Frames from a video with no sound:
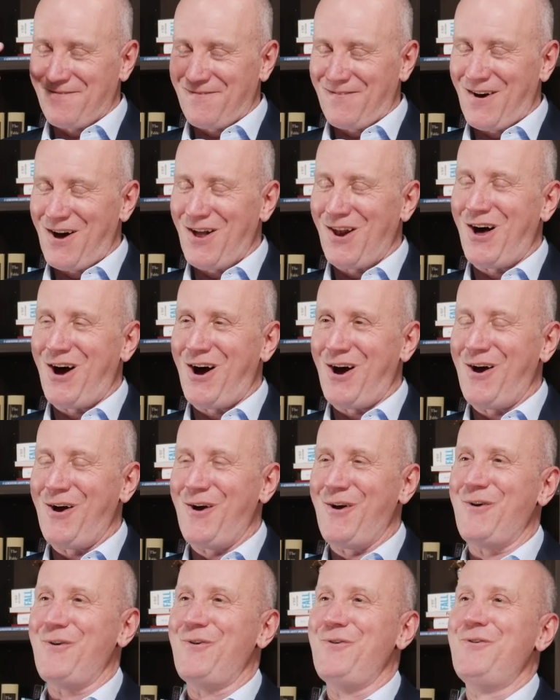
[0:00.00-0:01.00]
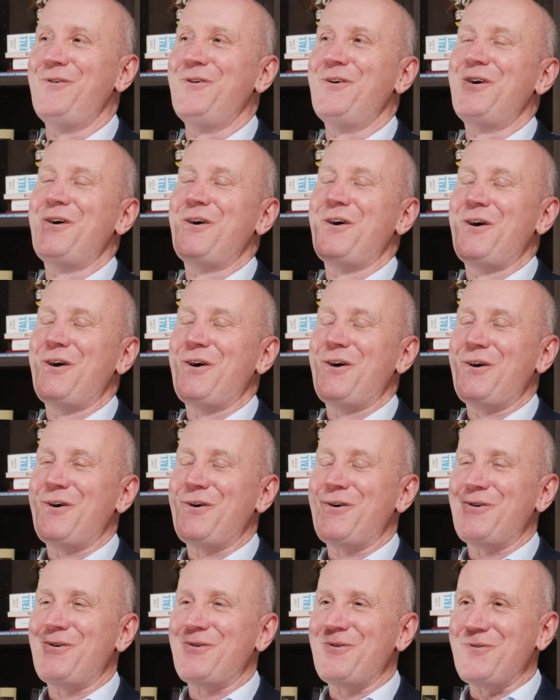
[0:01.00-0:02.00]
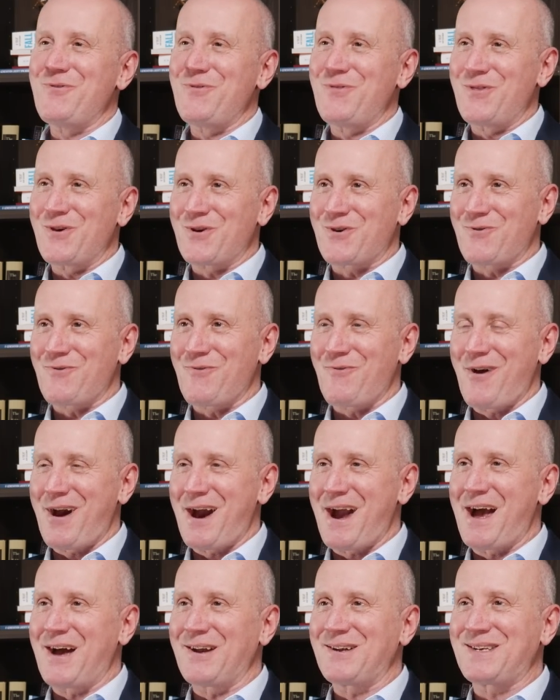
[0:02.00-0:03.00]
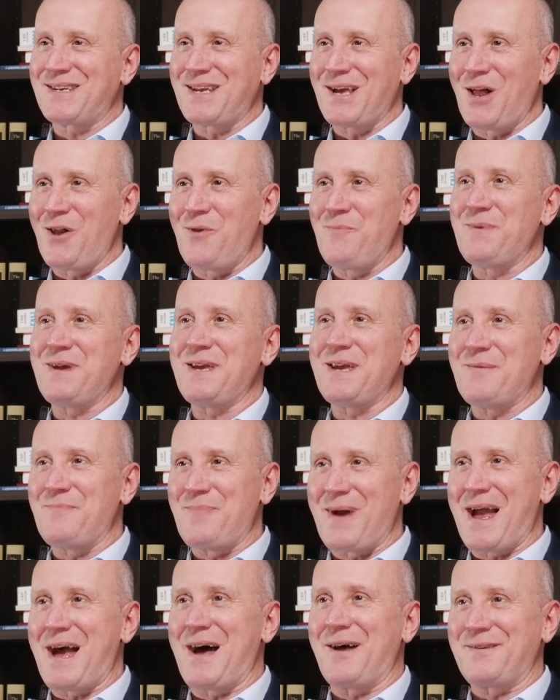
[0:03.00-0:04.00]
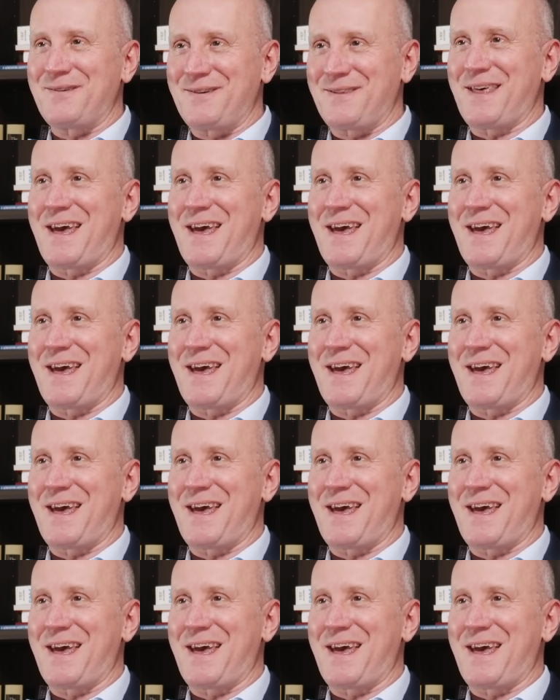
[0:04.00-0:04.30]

follow the crowd. Tell me about